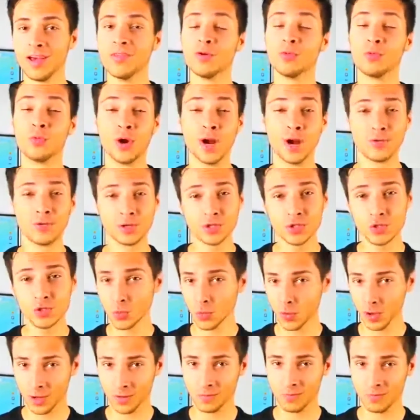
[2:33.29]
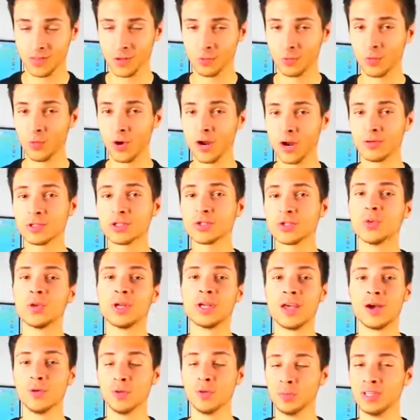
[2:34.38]
And the rarest one
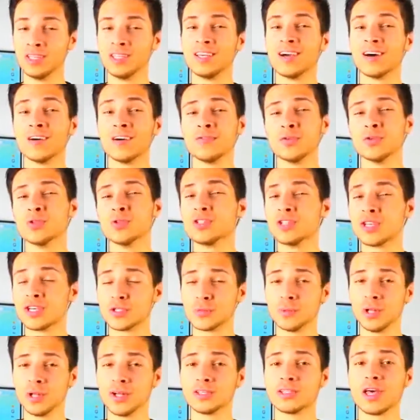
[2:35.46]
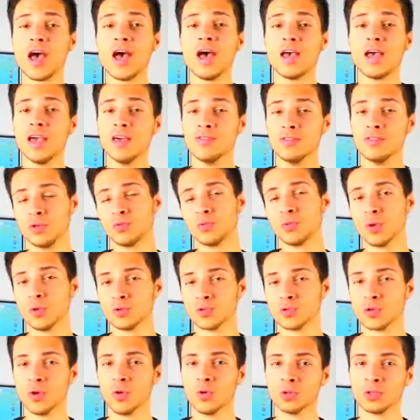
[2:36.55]
to get will be the iPhone 6 Plus in the
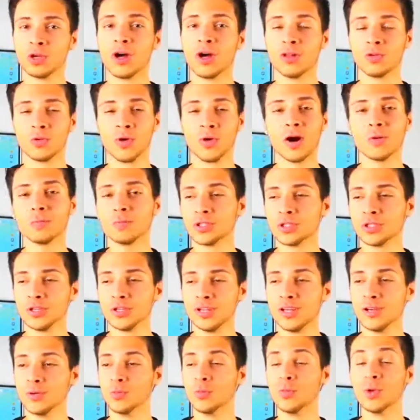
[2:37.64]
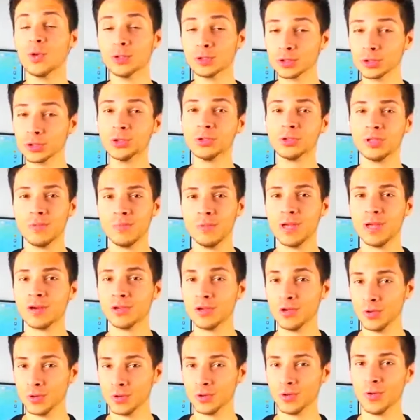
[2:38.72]
rose gold color option. It will truly be a
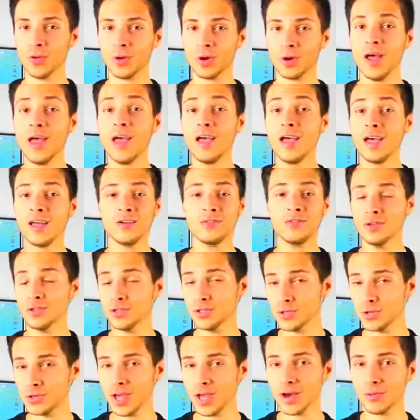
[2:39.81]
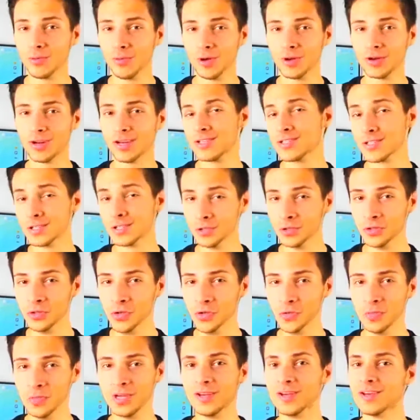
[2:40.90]
unicorn, and if you do get one, I salute
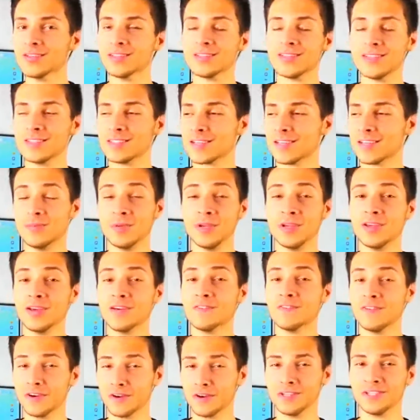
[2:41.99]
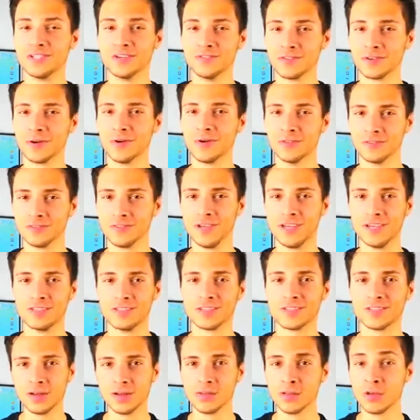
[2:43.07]
you, because it's going to be a very difficult
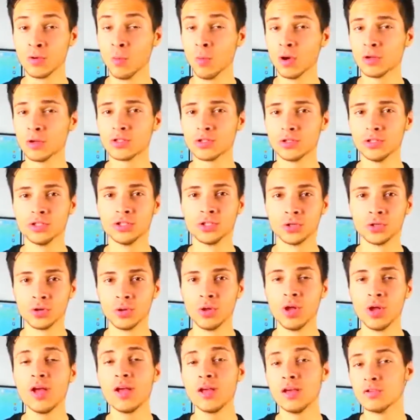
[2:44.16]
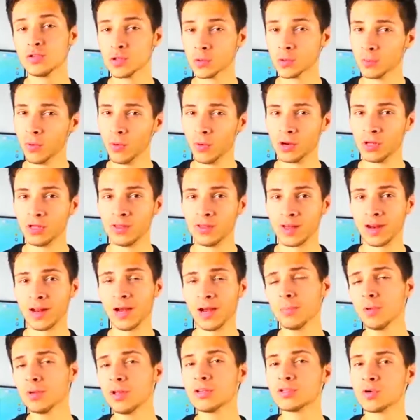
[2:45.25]
feat. Now the Wall Street Journal is reporting that
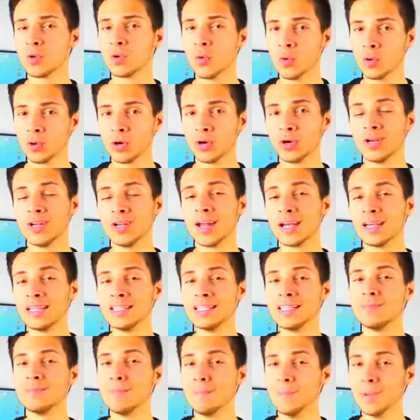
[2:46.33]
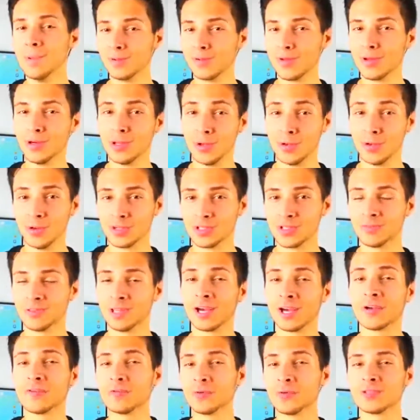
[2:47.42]
Apple has ordered 90 million units of
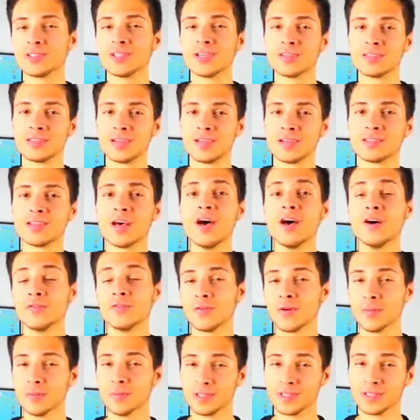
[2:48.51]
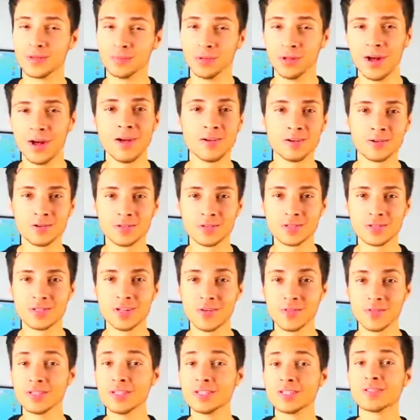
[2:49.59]
the iPhone 6s from its suppliers.
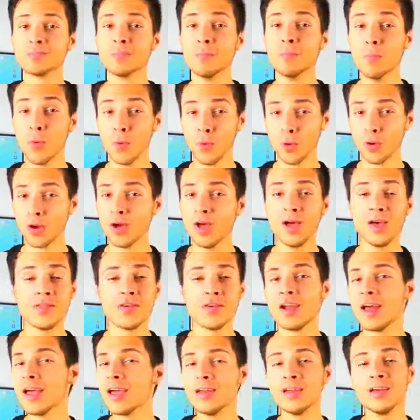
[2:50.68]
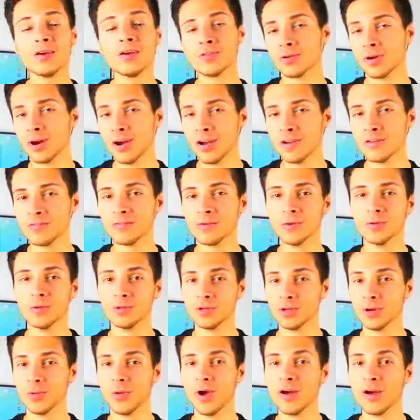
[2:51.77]
Now this is more than any other iPhone,
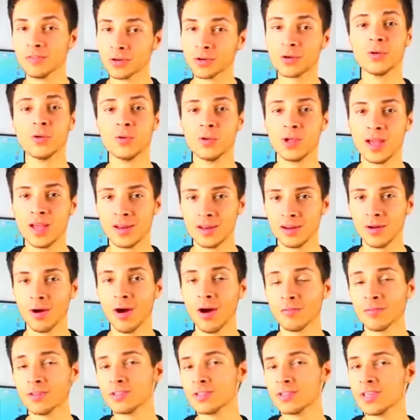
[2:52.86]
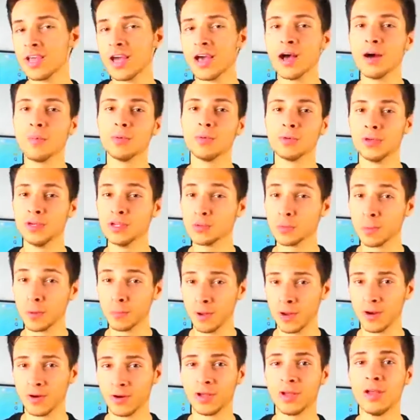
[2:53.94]
ever created. Obviously Apple is
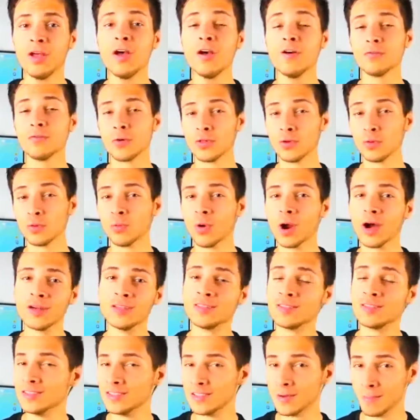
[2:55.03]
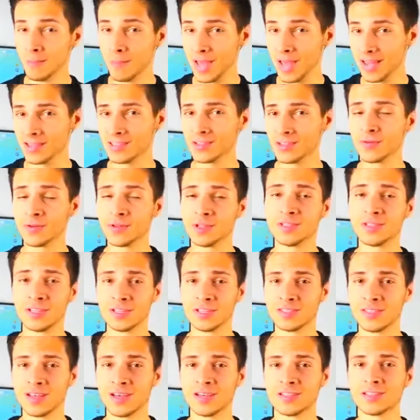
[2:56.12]
preparing for the rise in demand for the
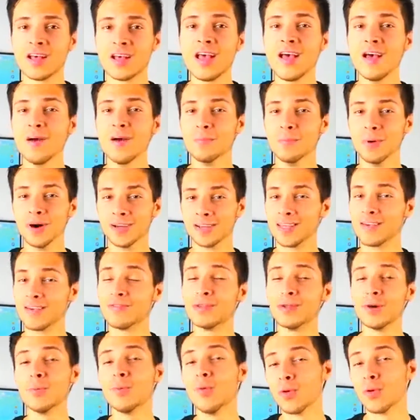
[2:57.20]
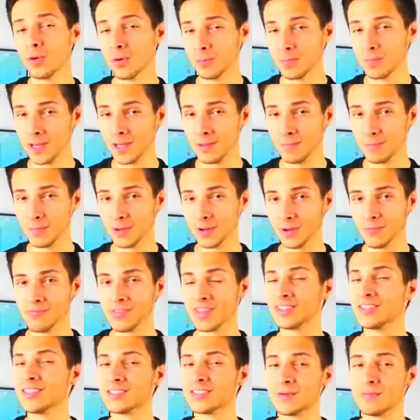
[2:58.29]
6s, but even though more are being built,
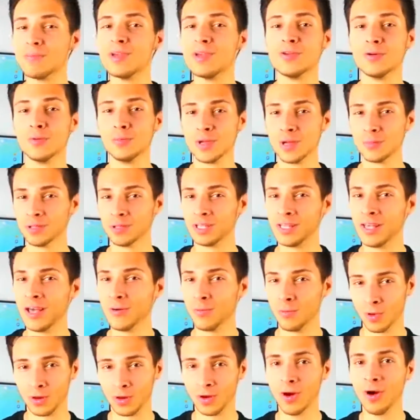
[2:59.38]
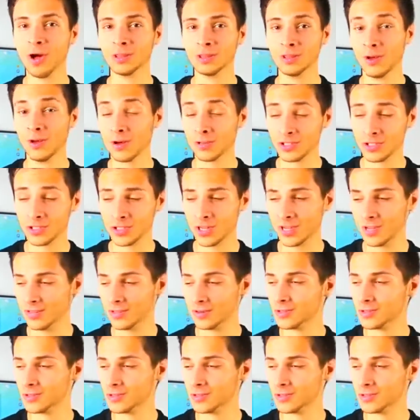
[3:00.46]
that doesn't mean you'll be able to get one on launch day.